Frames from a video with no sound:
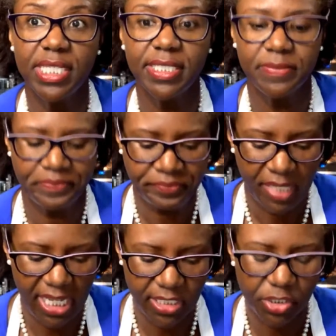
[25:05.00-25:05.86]
it.
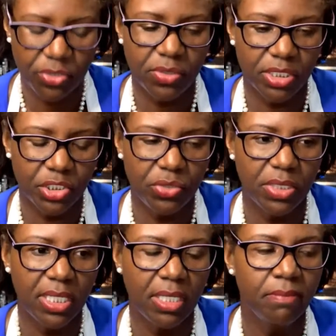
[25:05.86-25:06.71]
into the
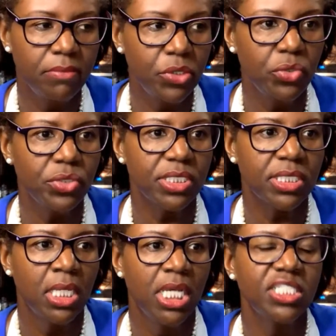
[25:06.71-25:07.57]
tuna mousse.
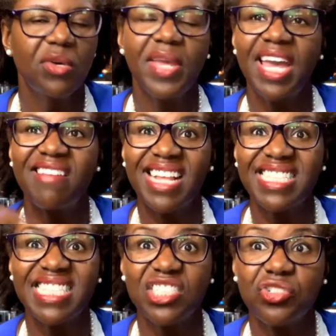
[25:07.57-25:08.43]
So we have that
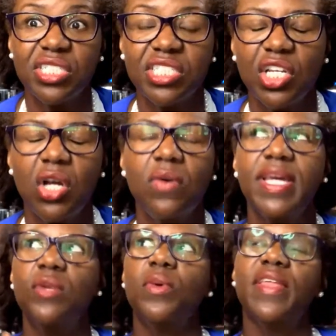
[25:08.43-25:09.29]
citrus to go
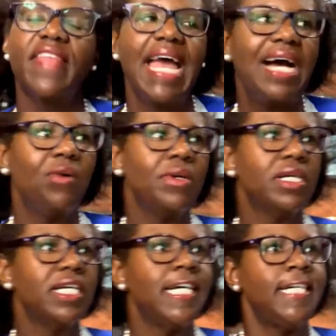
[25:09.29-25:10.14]
in with
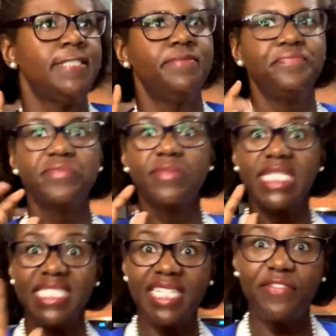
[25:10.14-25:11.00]
our
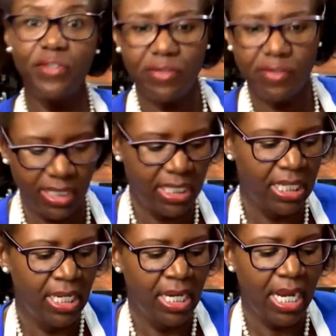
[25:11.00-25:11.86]
seafood.
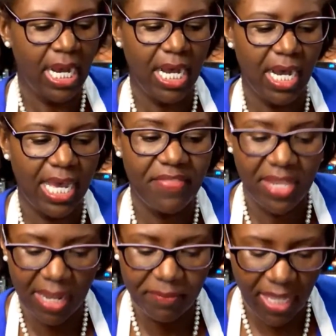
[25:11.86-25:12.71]
And then
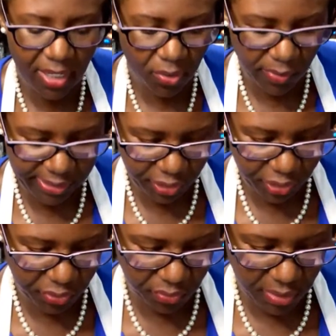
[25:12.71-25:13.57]
I
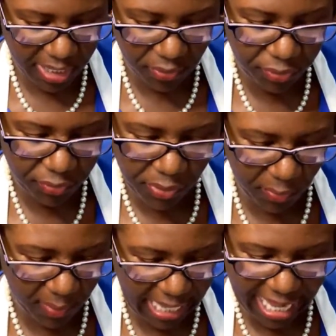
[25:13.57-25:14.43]
don't throw it
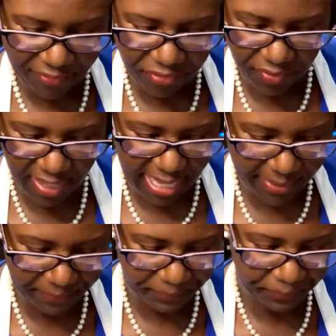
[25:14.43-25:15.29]
away after that.